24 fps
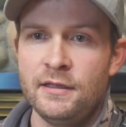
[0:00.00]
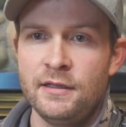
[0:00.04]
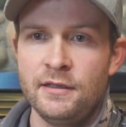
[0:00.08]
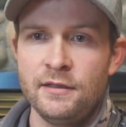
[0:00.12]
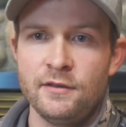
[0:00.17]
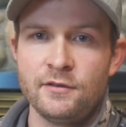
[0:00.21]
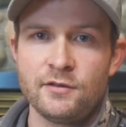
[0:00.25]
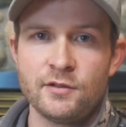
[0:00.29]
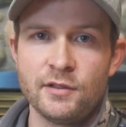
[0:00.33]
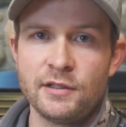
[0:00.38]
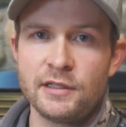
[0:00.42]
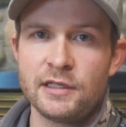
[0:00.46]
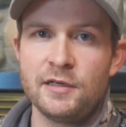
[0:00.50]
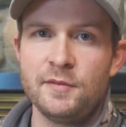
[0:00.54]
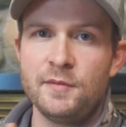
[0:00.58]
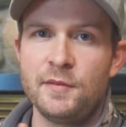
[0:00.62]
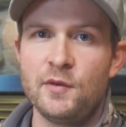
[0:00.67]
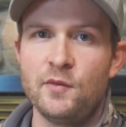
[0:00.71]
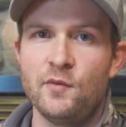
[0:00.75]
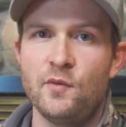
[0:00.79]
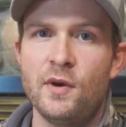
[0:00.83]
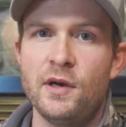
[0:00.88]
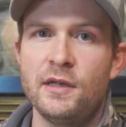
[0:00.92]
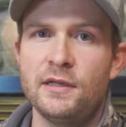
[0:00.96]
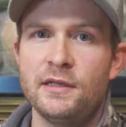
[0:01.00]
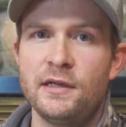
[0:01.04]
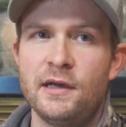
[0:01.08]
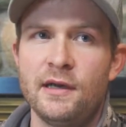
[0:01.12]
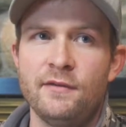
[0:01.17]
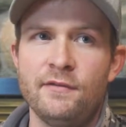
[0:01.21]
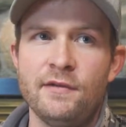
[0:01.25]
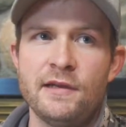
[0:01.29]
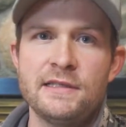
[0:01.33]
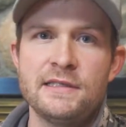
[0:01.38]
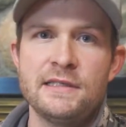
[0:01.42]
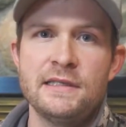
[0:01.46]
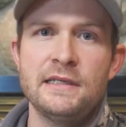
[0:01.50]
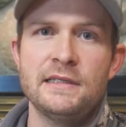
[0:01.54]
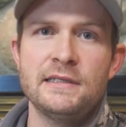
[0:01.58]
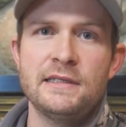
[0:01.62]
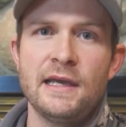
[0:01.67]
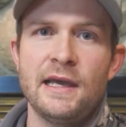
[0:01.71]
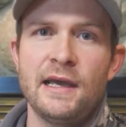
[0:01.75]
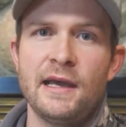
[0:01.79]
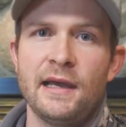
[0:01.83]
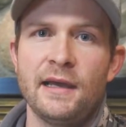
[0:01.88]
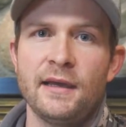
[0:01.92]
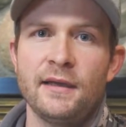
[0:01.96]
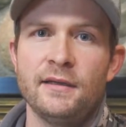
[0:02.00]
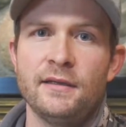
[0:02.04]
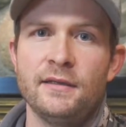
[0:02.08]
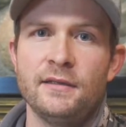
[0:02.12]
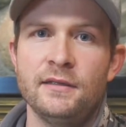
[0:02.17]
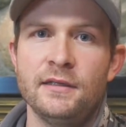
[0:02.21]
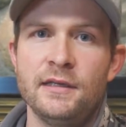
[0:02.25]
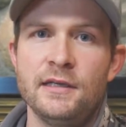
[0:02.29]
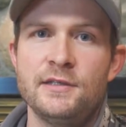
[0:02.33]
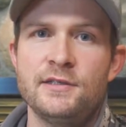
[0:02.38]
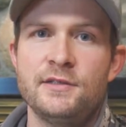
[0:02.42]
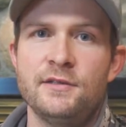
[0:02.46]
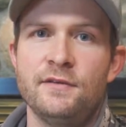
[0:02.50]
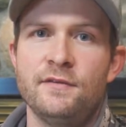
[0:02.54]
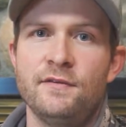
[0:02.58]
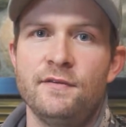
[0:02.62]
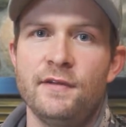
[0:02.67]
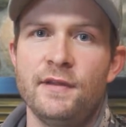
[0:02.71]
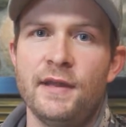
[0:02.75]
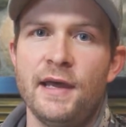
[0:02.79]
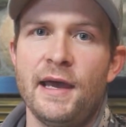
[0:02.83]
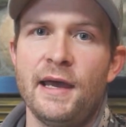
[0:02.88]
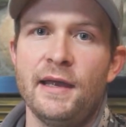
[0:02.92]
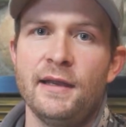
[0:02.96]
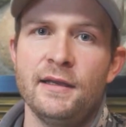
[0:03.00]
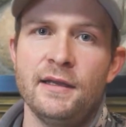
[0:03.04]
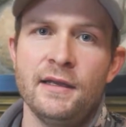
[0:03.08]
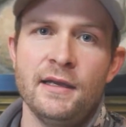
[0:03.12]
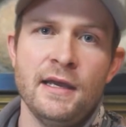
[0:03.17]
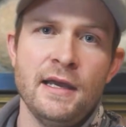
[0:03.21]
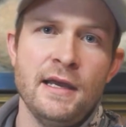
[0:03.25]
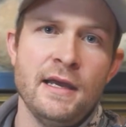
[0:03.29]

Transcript: there's only going to be one non-resident tag issued for that.